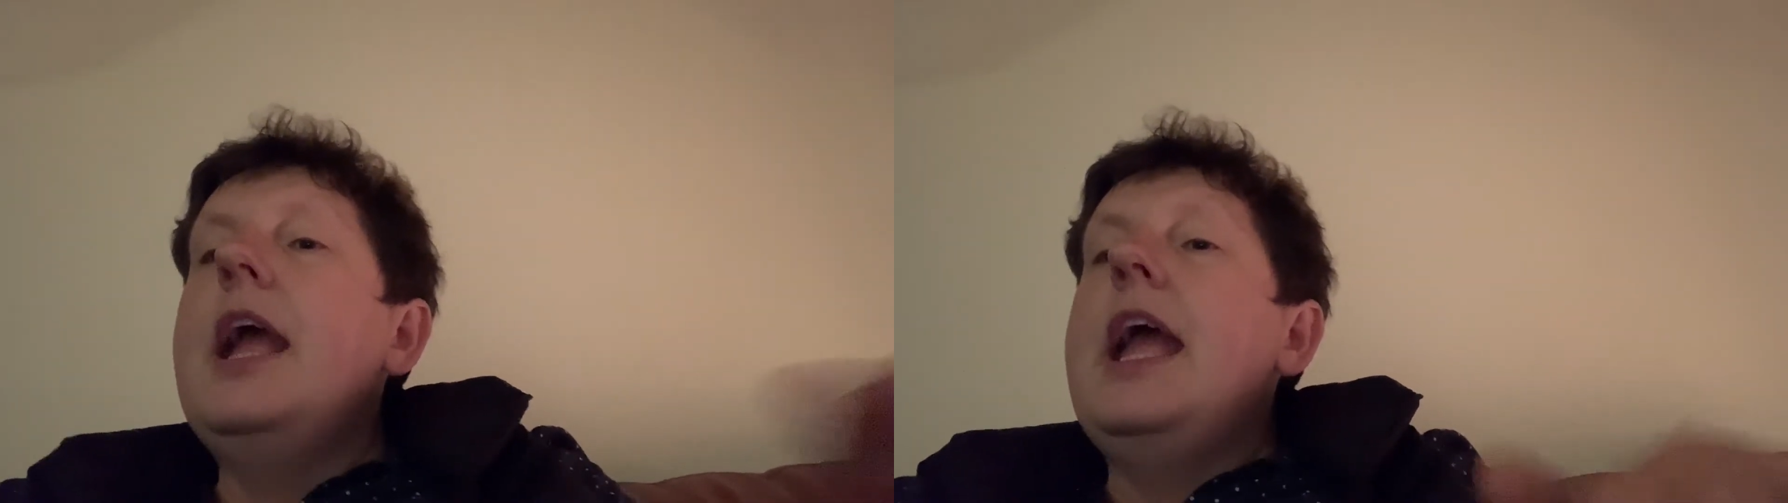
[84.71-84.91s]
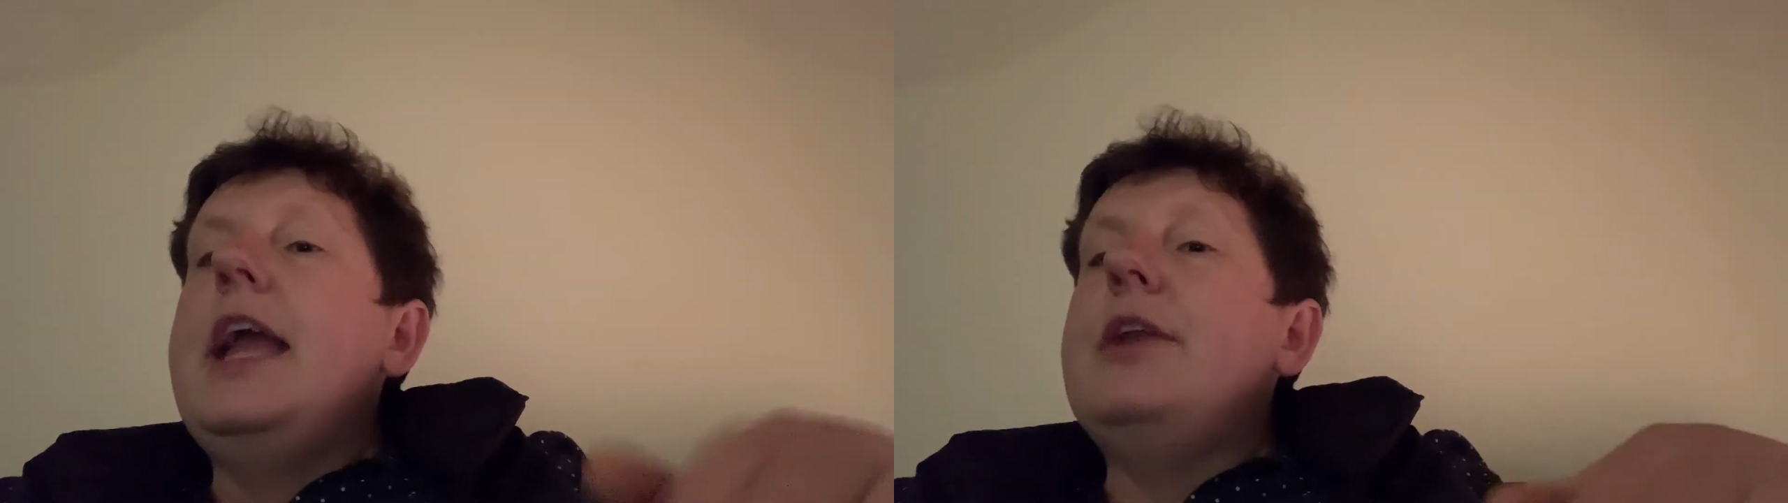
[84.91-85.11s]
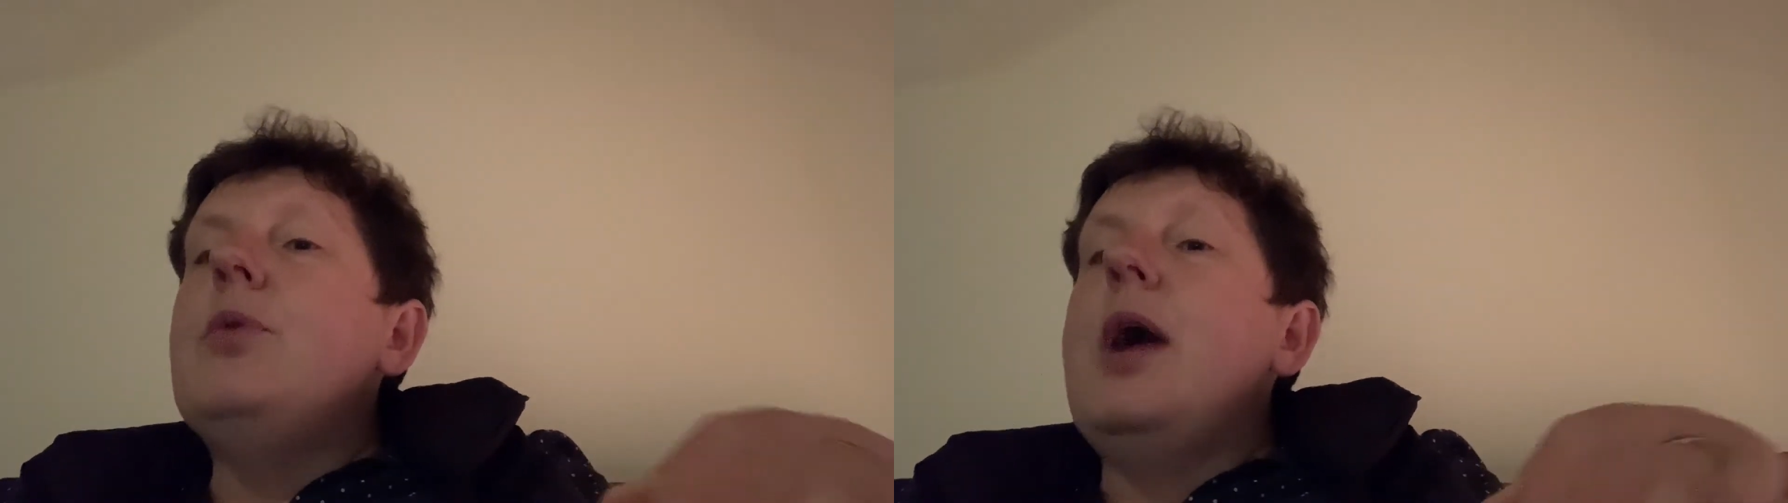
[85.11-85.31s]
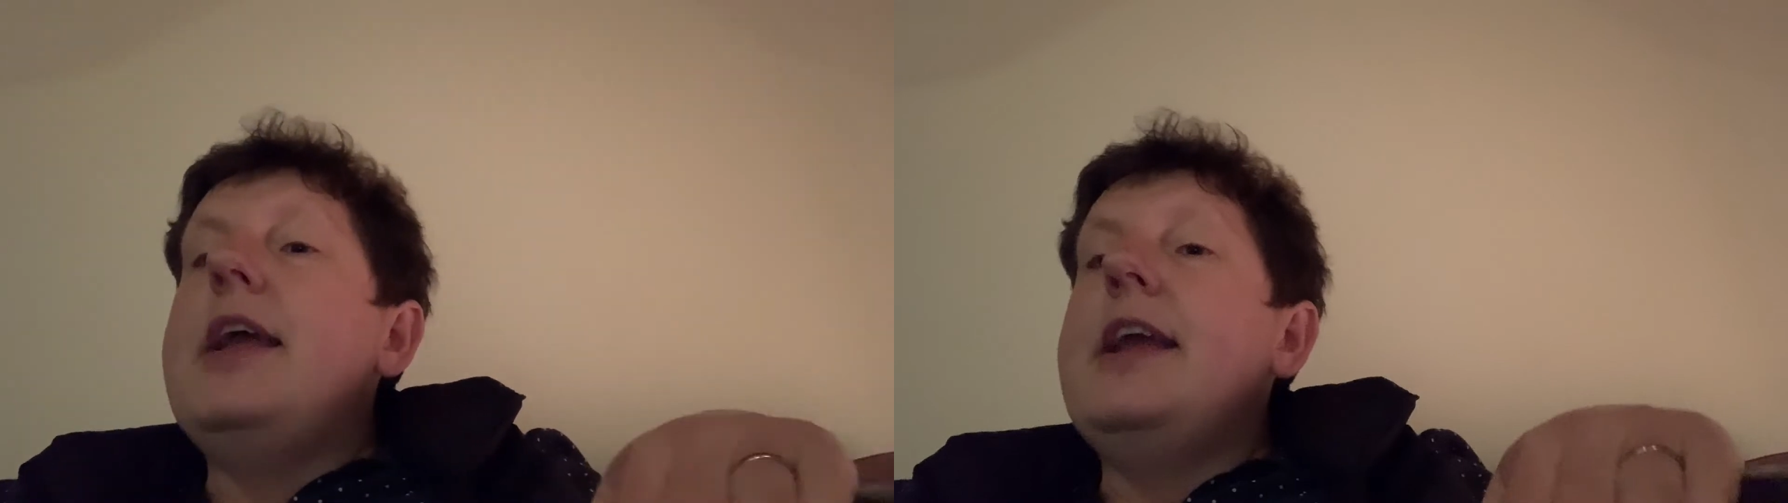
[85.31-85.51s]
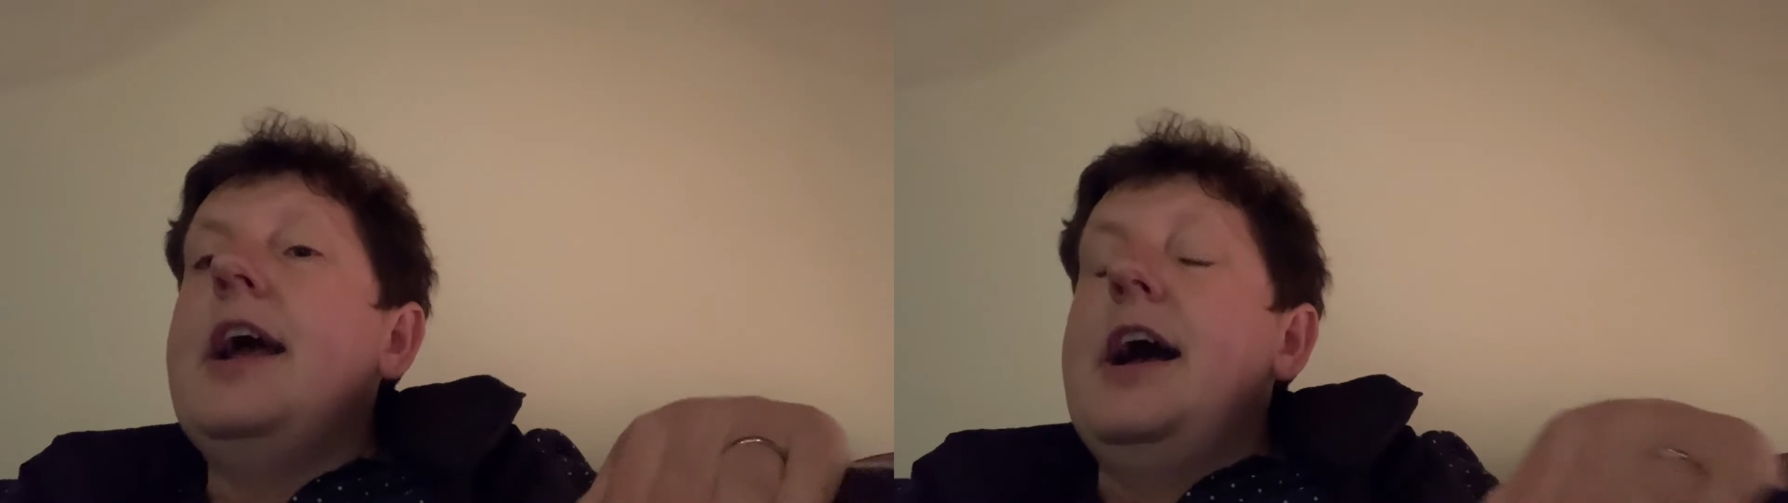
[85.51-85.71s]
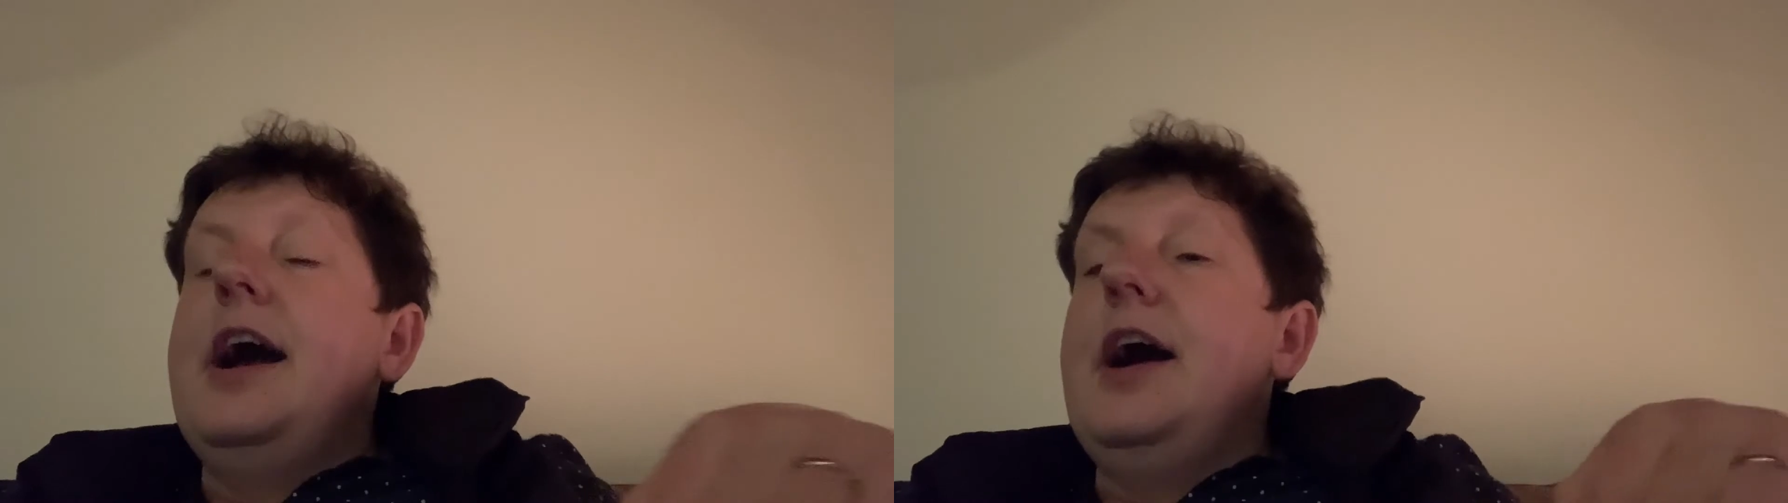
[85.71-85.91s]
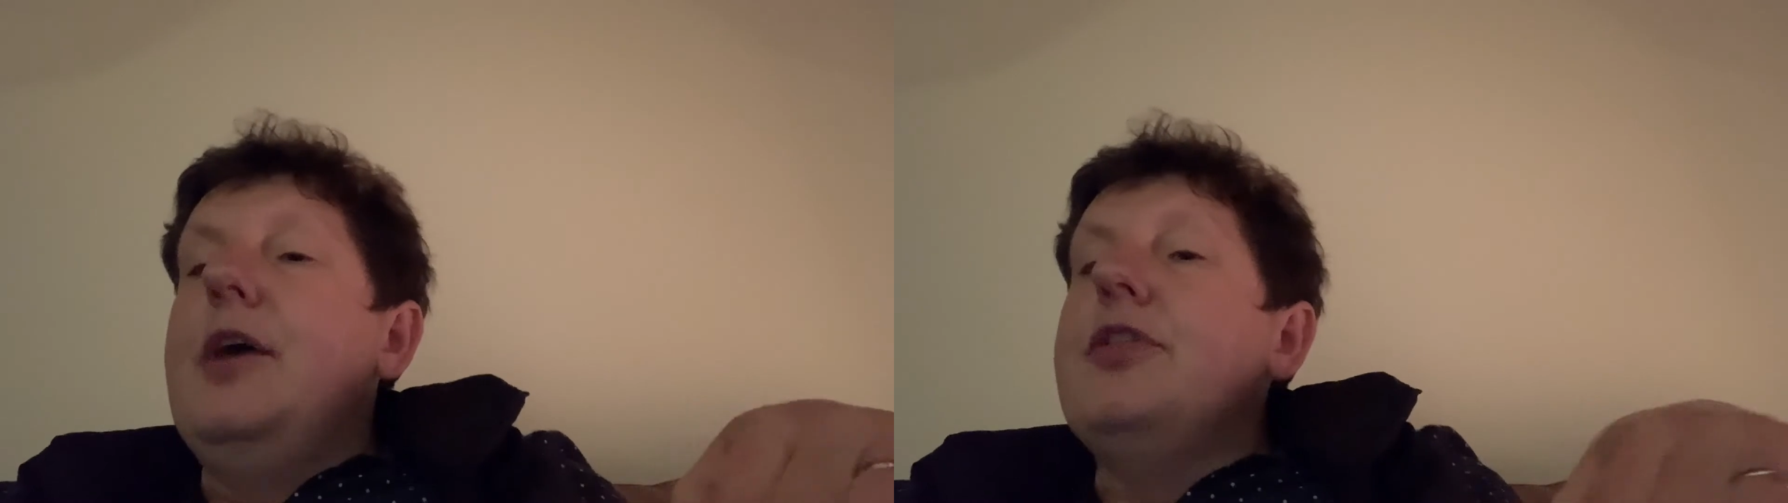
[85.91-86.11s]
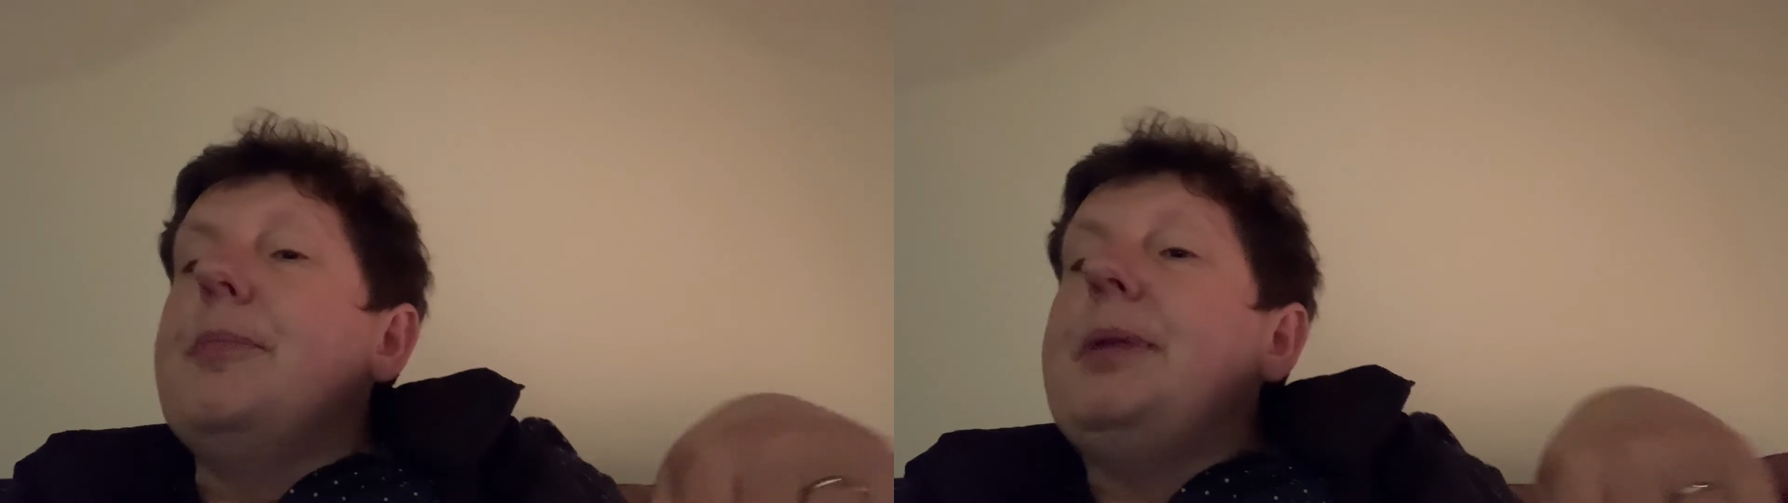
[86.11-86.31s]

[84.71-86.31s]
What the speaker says: In a way, the